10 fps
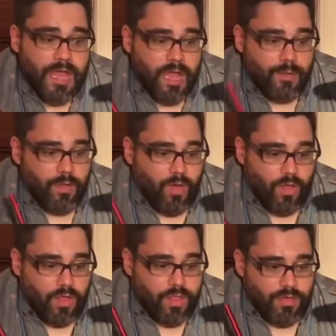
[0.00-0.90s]

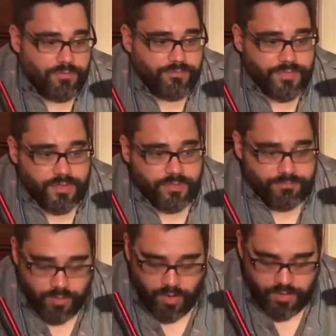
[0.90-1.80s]
All of the
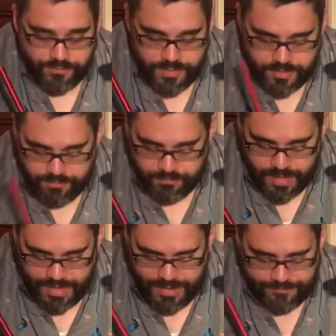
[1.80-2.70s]

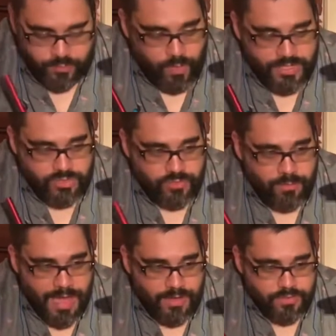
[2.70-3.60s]
F22
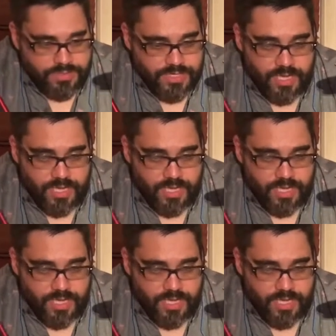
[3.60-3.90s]
models,